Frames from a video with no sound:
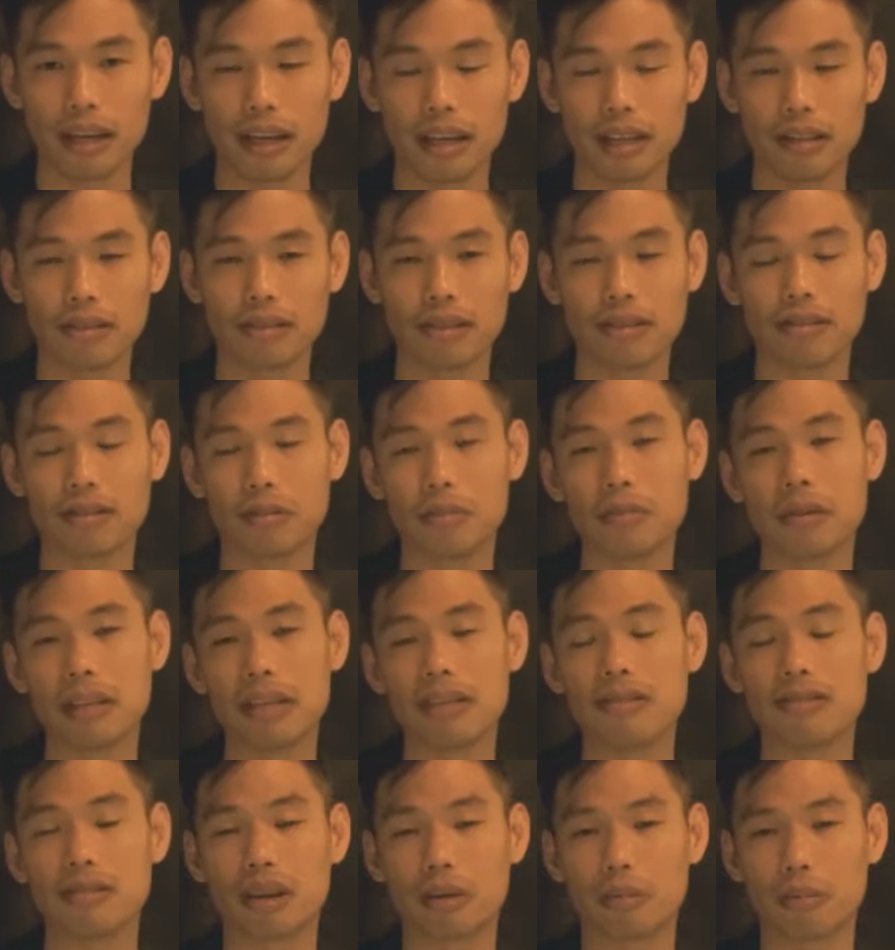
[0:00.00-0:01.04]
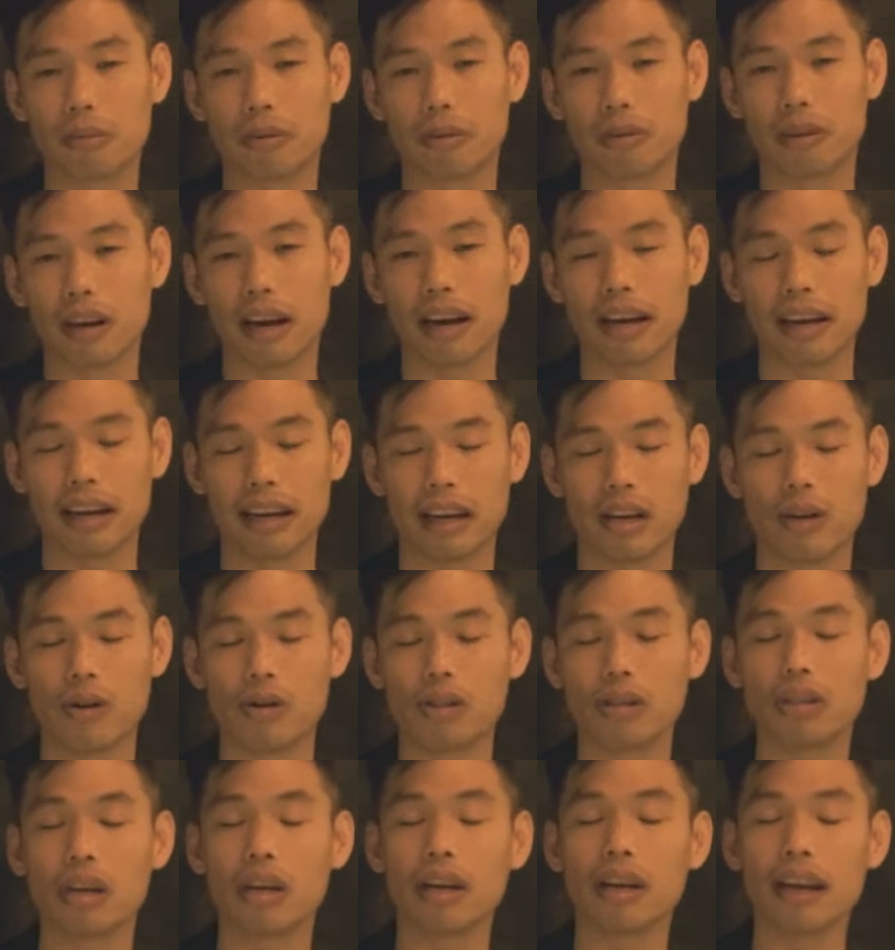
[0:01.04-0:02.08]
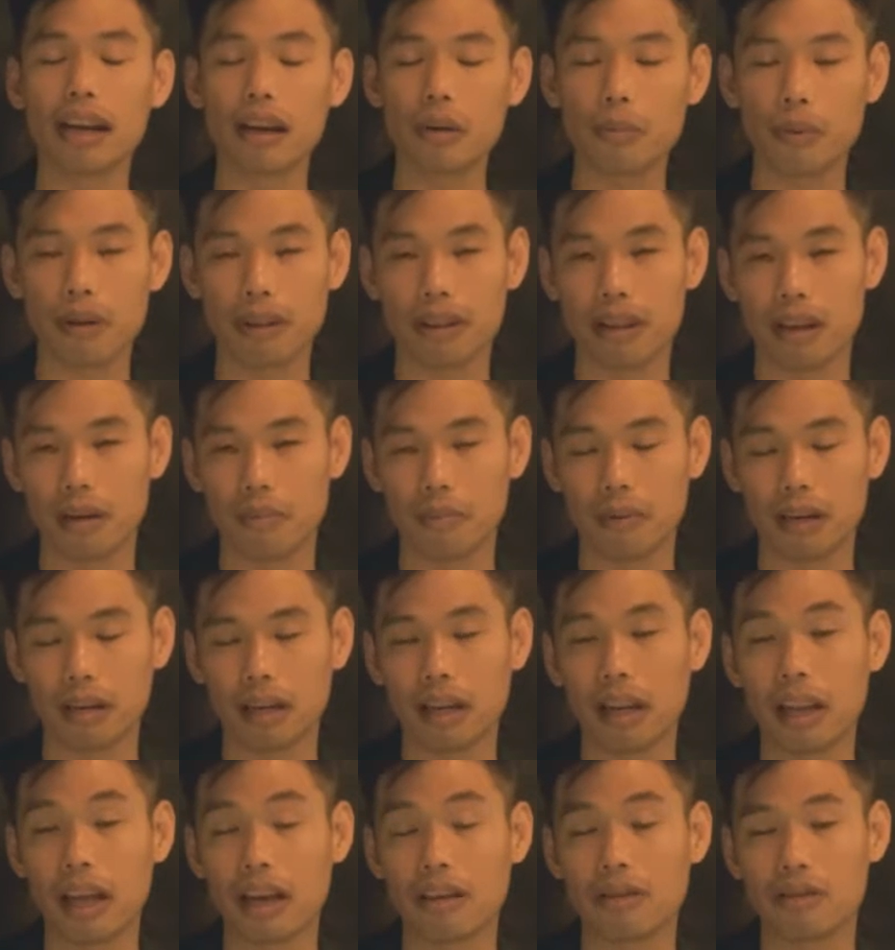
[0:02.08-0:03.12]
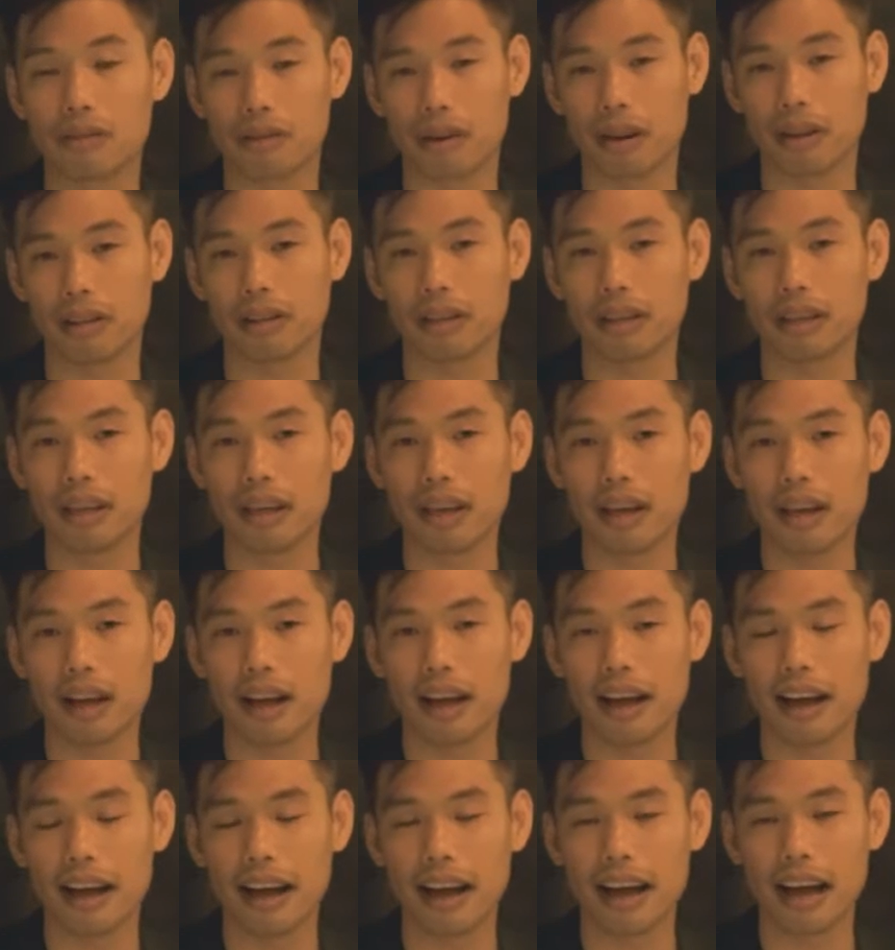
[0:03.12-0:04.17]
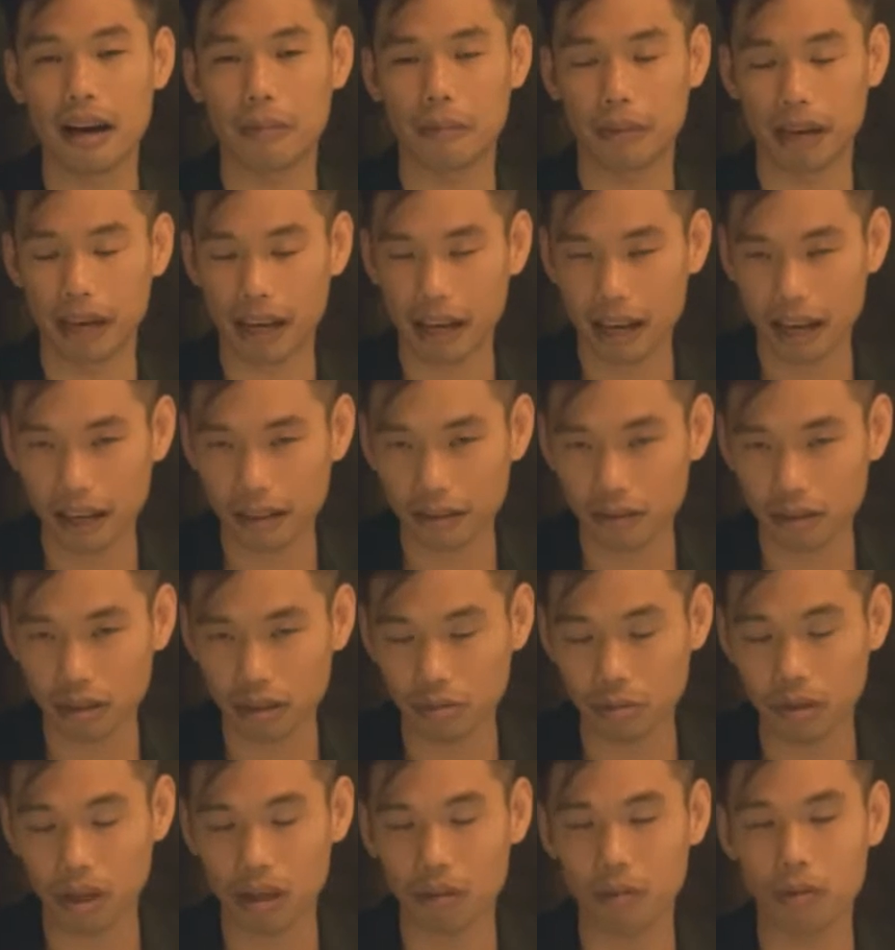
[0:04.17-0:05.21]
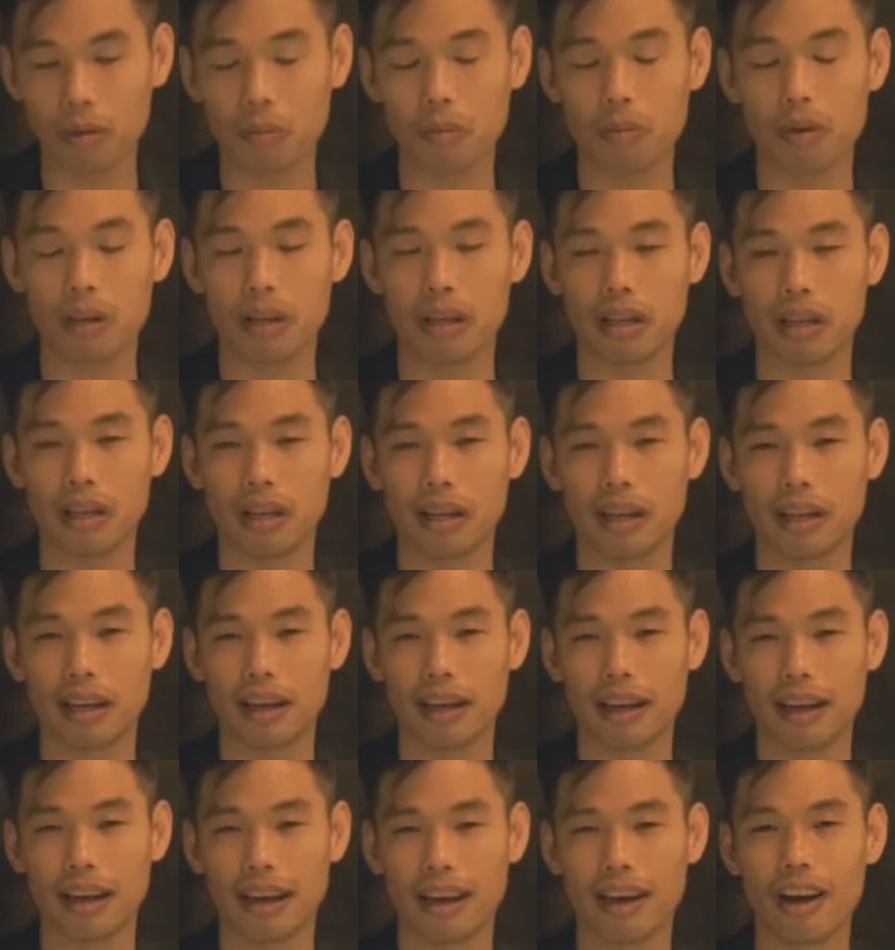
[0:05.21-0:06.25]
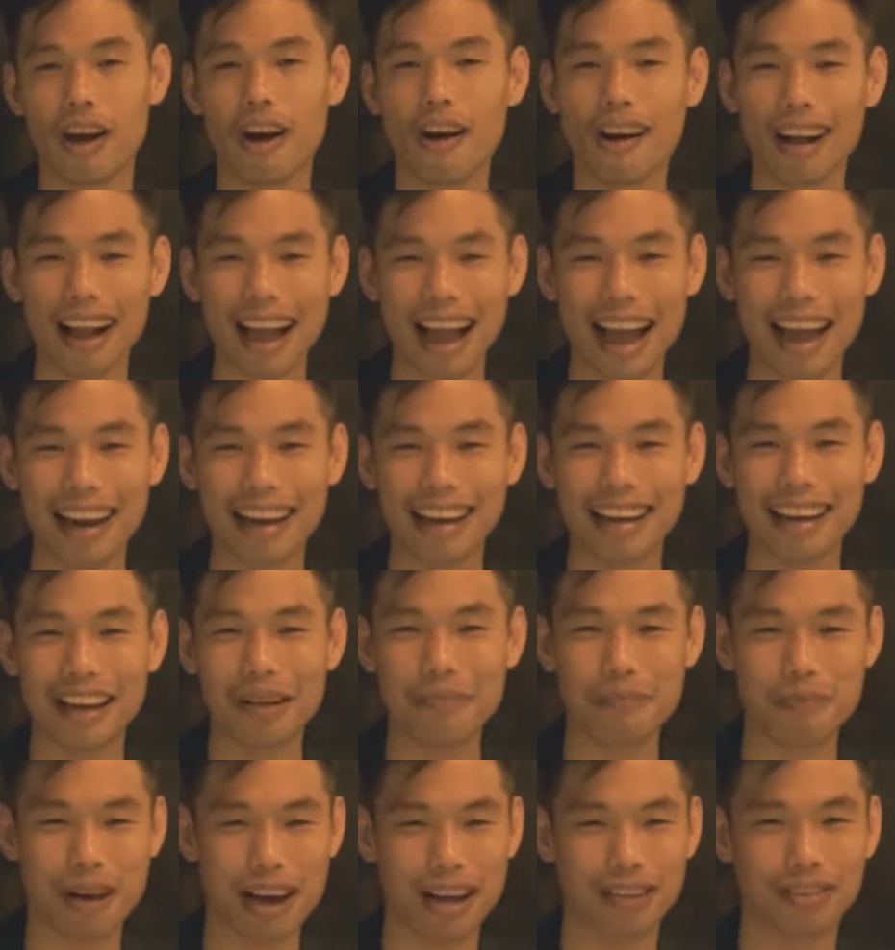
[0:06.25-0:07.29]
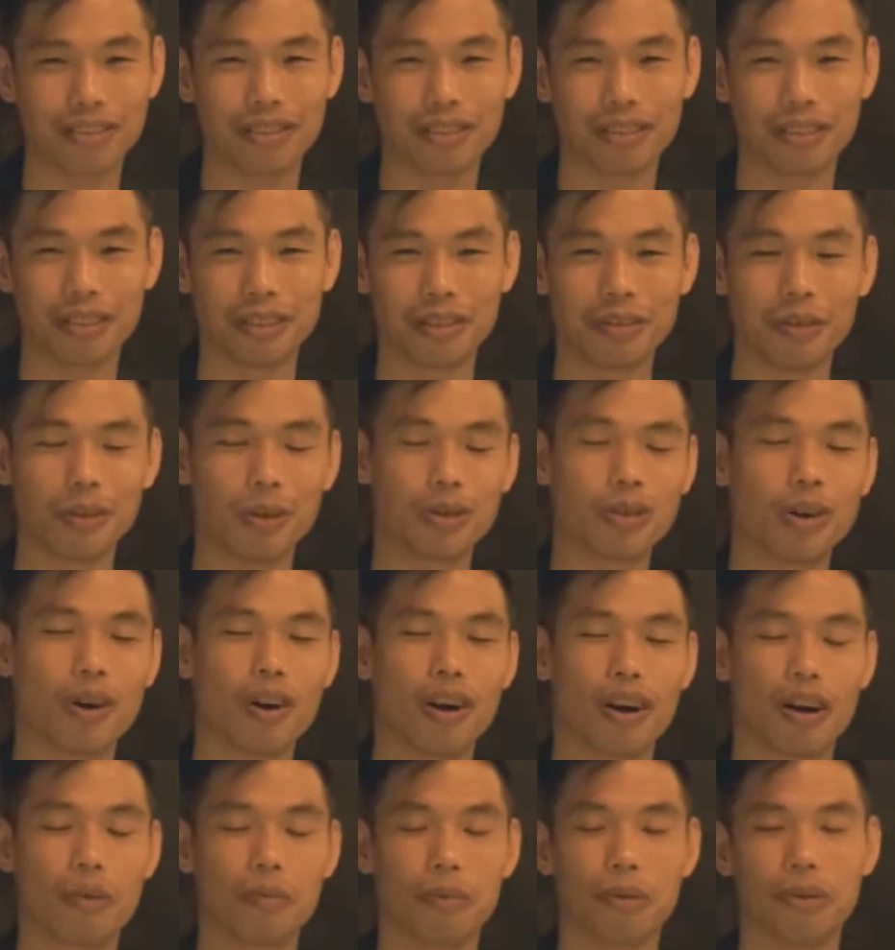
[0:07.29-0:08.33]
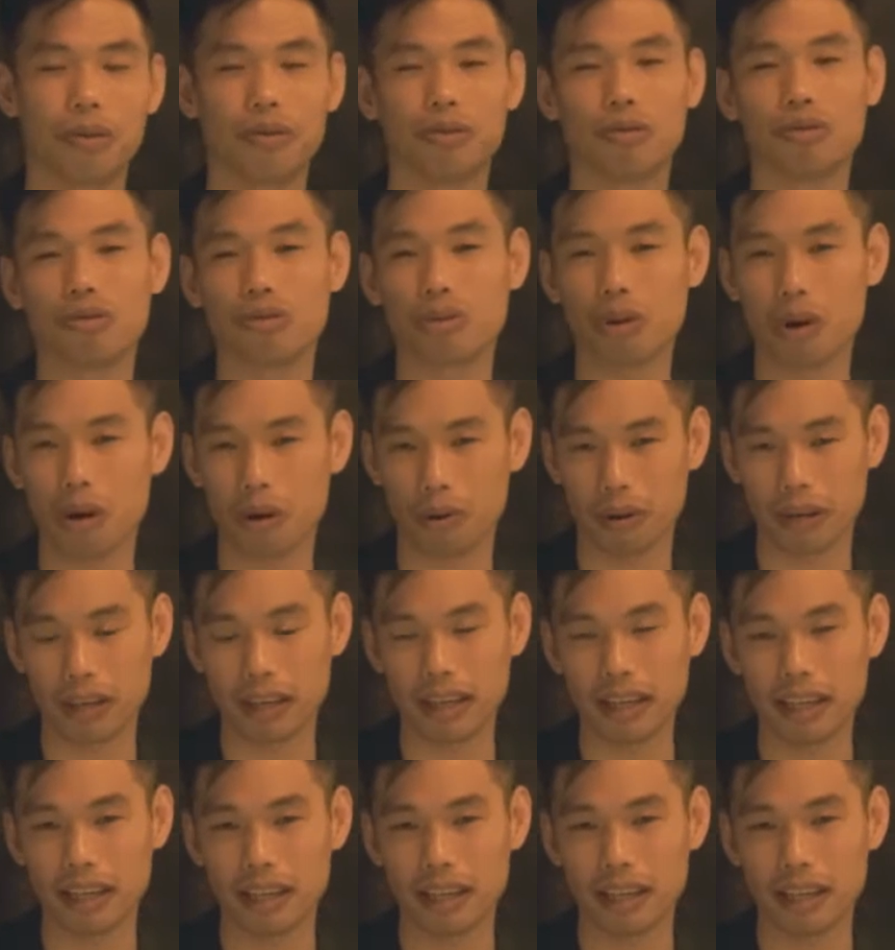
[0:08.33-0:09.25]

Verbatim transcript: this is a piece number, and they could connect with them in the later on. And my customer would be an organic ambassador who talk about the story.